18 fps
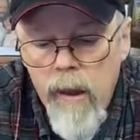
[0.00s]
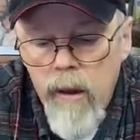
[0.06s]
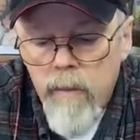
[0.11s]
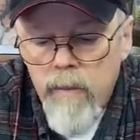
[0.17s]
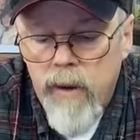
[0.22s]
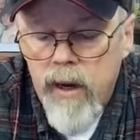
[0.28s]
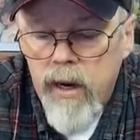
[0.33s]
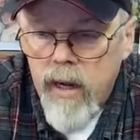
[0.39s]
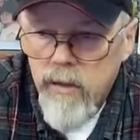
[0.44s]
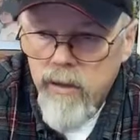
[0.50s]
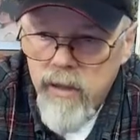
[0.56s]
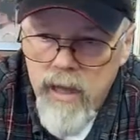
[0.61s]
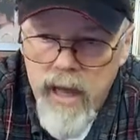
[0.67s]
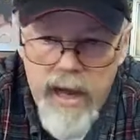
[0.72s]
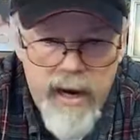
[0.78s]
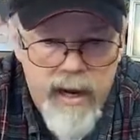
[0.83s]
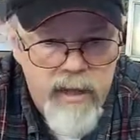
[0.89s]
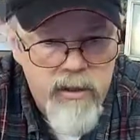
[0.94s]
But
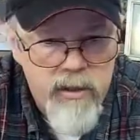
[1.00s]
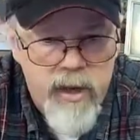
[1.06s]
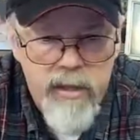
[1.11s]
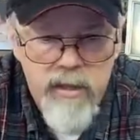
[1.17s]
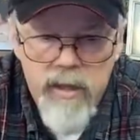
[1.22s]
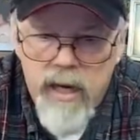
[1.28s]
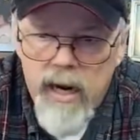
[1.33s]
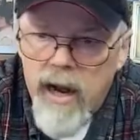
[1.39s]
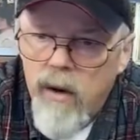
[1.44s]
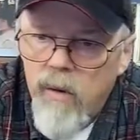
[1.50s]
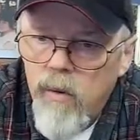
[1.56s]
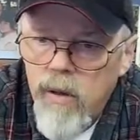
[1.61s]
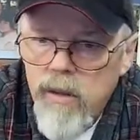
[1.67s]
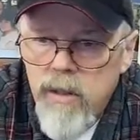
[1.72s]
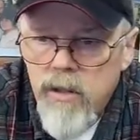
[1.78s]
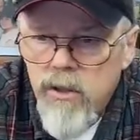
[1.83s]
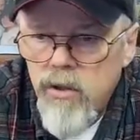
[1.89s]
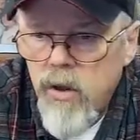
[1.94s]
again, I trace it out with
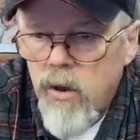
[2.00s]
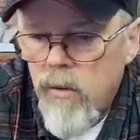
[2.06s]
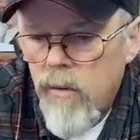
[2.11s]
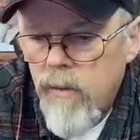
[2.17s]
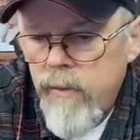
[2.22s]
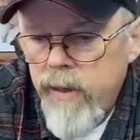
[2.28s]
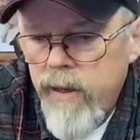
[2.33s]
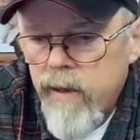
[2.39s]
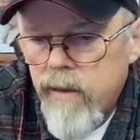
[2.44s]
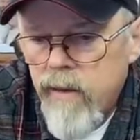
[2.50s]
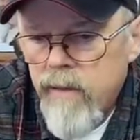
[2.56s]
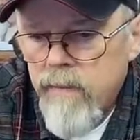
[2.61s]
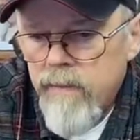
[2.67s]
the snowmobile.